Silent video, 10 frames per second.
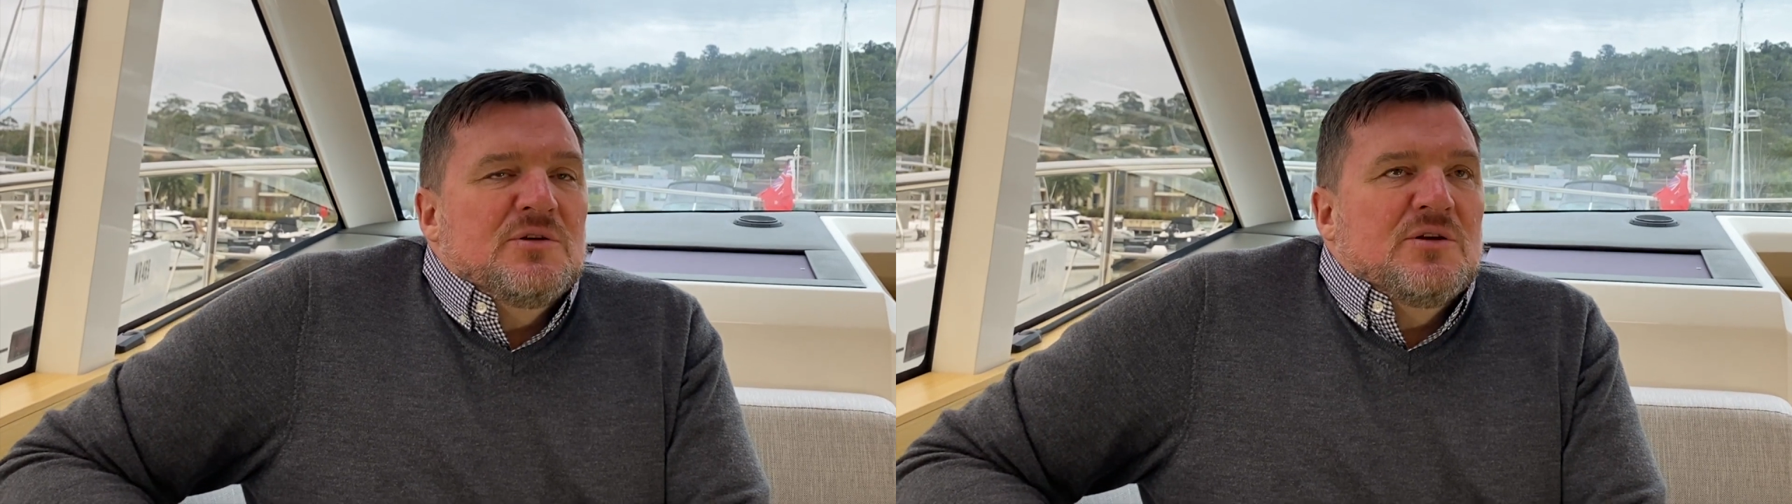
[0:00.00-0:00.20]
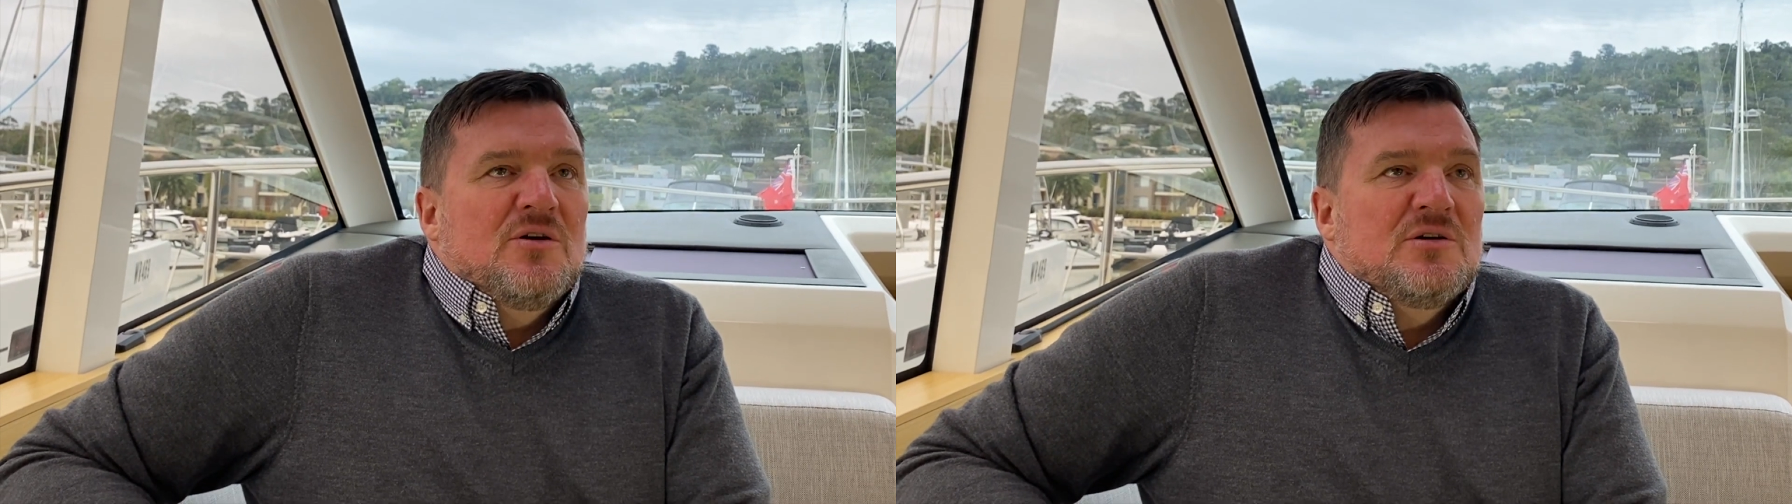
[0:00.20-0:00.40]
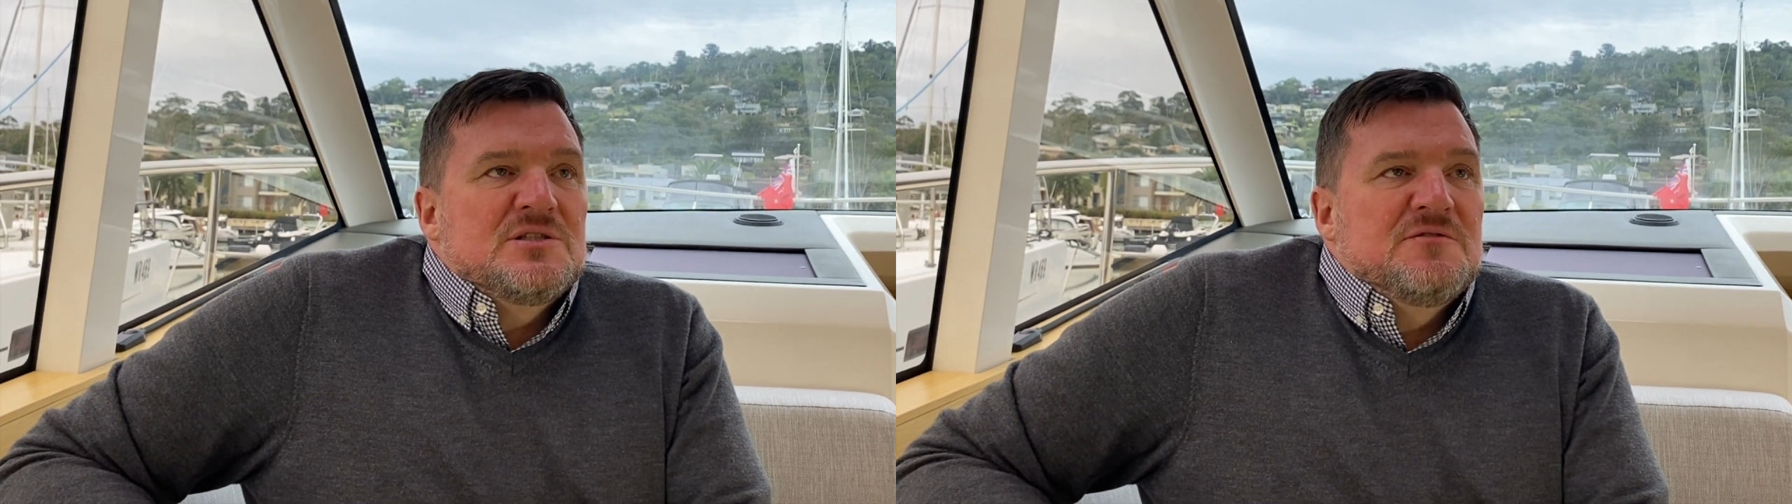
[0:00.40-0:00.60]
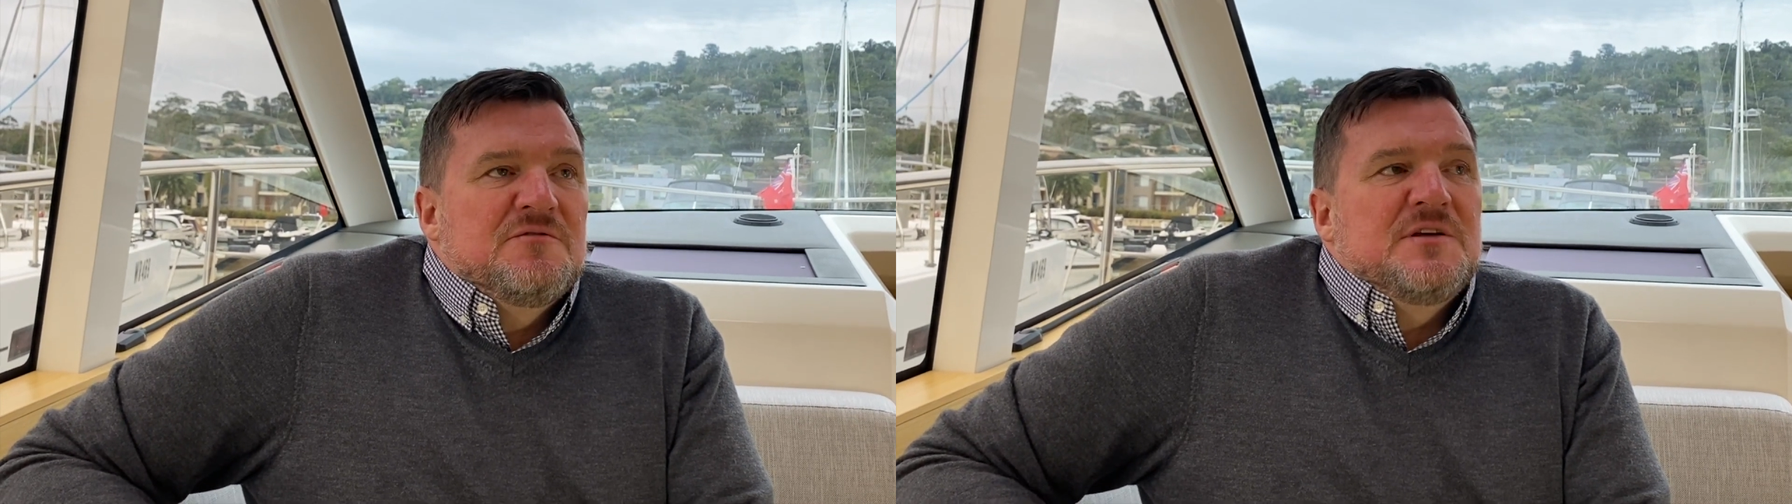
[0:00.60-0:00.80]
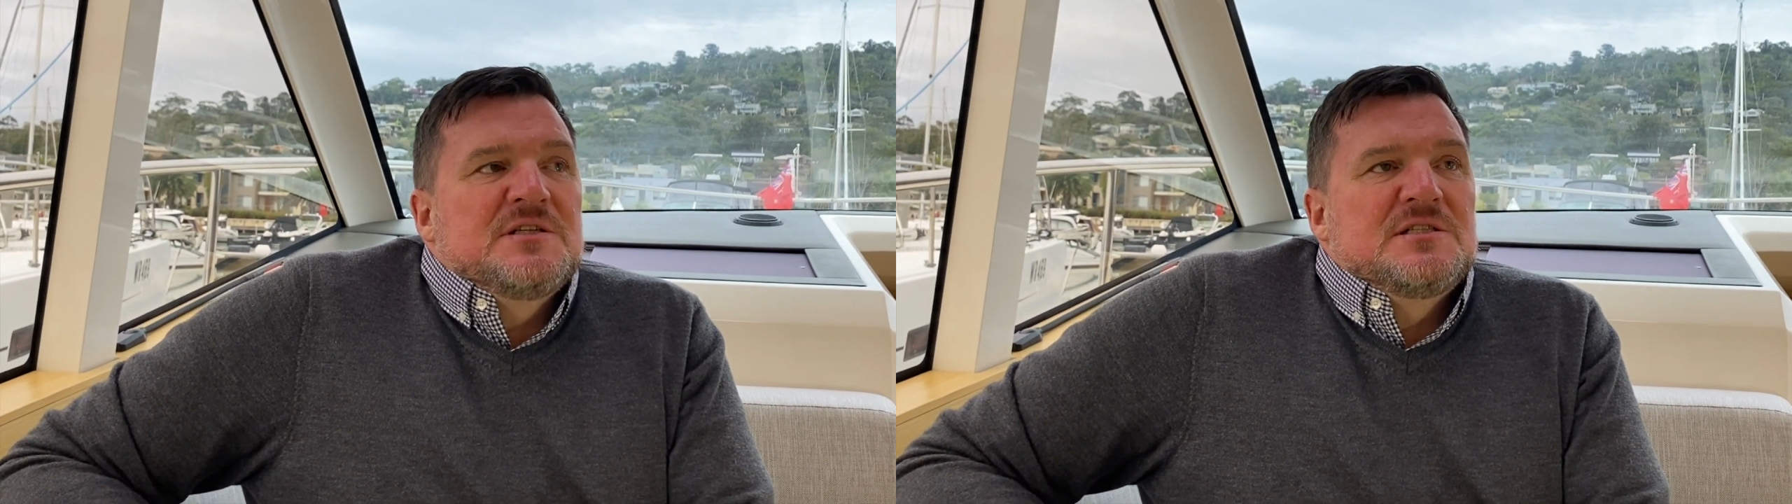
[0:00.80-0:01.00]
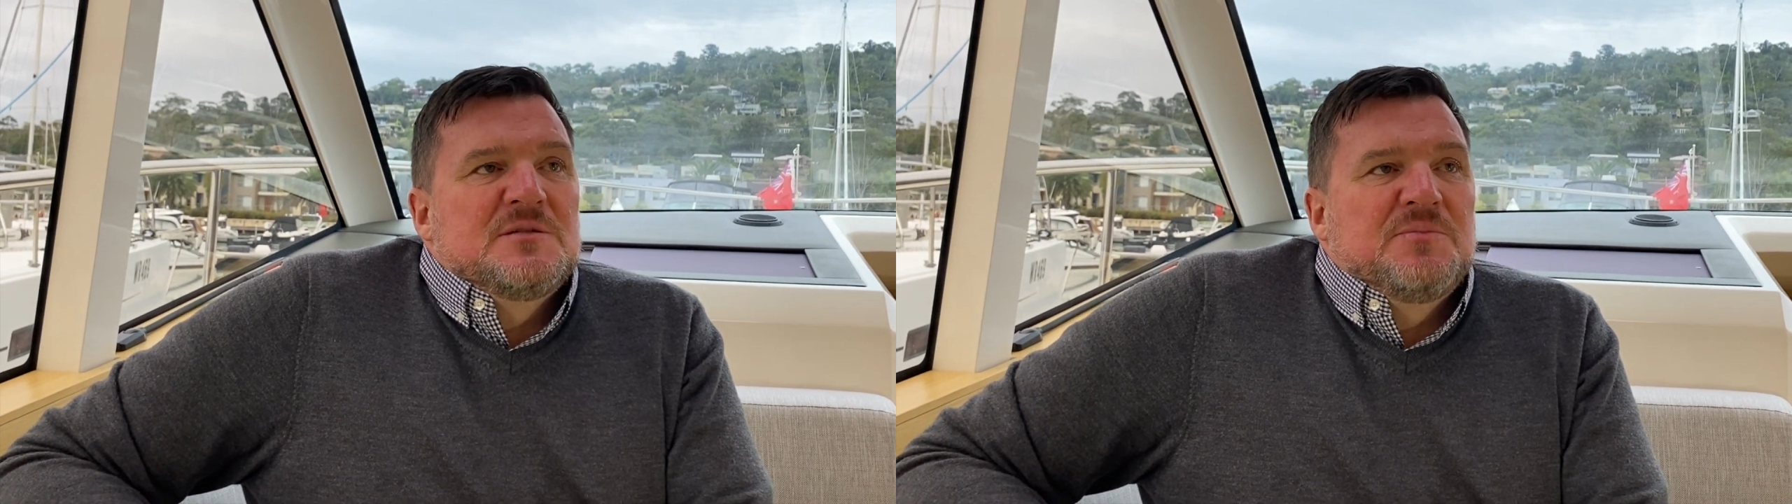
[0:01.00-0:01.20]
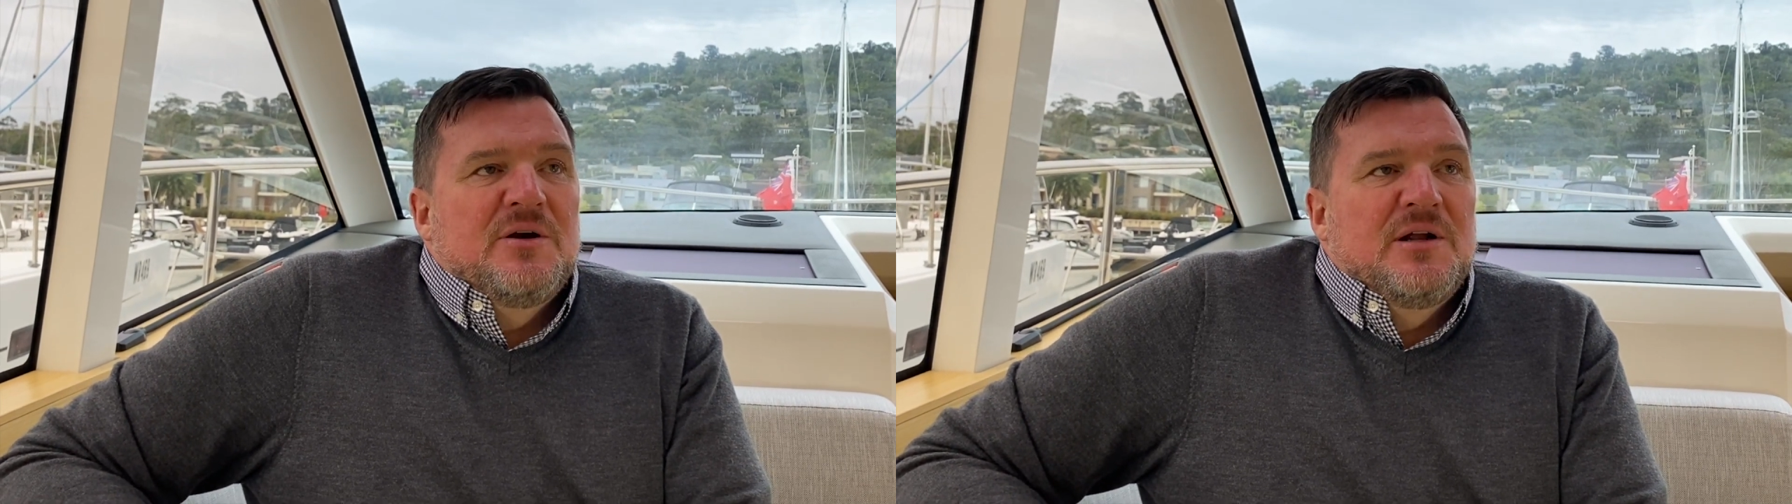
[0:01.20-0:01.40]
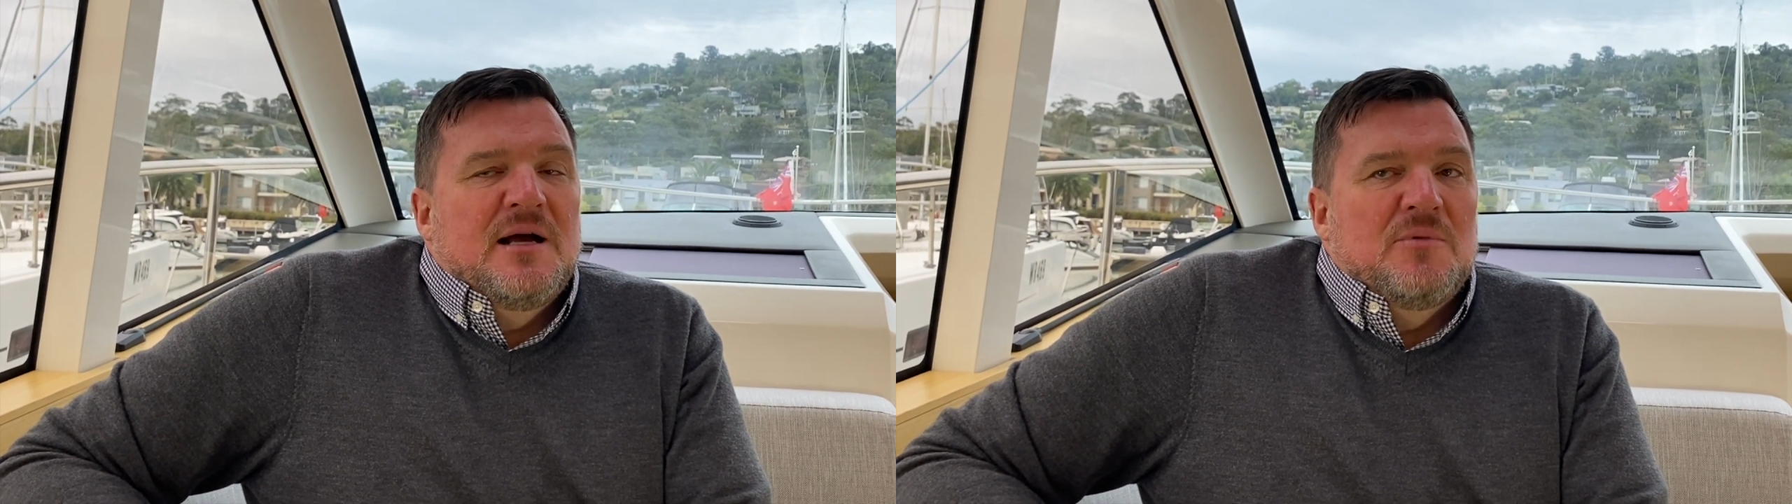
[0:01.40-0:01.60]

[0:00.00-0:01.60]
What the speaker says: would cost to fix this boat up?